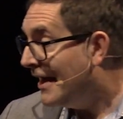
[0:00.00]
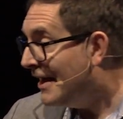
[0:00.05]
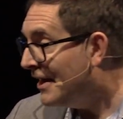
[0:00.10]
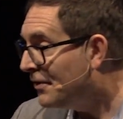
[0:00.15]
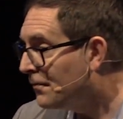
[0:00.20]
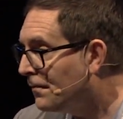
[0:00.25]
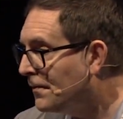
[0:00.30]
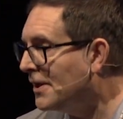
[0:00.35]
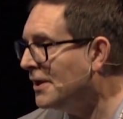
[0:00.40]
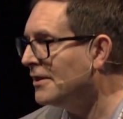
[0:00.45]

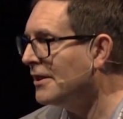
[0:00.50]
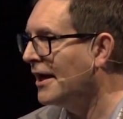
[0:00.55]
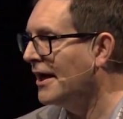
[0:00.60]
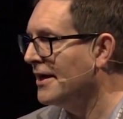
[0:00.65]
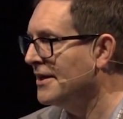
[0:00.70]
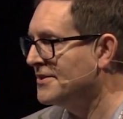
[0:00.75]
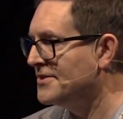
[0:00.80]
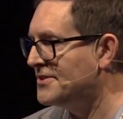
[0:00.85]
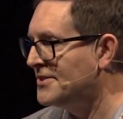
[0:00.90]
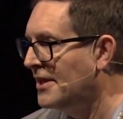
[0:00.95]
He
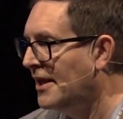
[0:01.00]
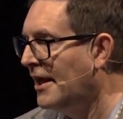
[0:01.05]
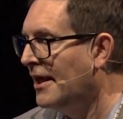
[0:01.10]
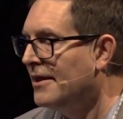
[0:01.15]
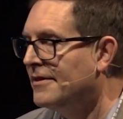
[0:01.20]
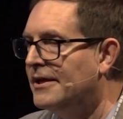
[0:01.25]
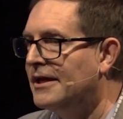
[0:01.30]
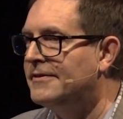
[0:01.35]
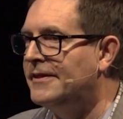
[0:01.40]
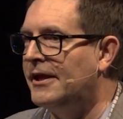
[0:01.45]
realized
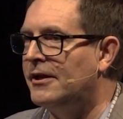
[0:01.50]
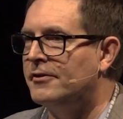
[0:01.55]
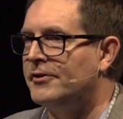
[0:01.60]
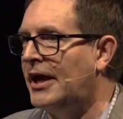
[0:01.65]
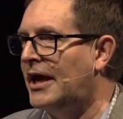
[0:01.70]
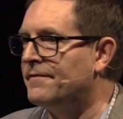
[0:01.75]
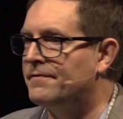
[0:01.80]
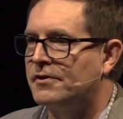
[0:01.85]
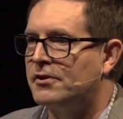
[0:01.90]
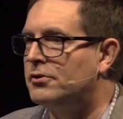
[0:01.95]
that they don't
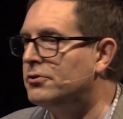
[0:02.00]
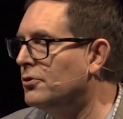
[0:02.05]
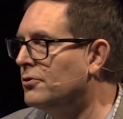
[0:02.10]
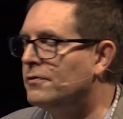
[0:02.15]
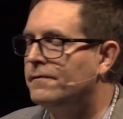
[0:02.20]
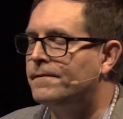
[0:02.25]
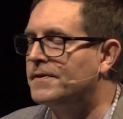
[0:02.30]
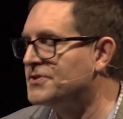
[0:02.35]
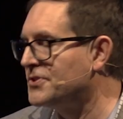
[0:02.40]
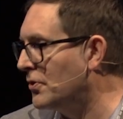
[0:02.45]
have a
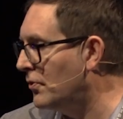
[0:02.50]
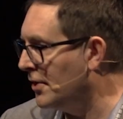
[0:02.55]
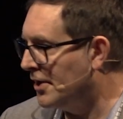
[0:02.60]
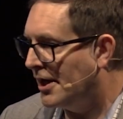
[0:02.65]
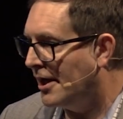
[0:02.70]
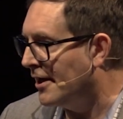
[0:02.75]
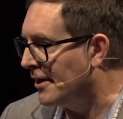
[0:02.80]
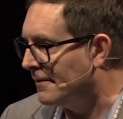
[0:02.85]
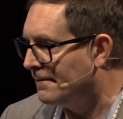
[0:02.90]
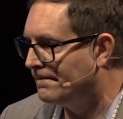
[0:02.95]
clue of what's going
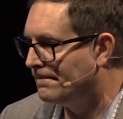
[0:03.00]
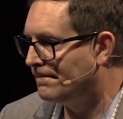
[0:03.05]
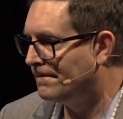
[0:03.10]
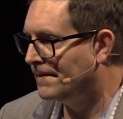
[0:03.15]
on.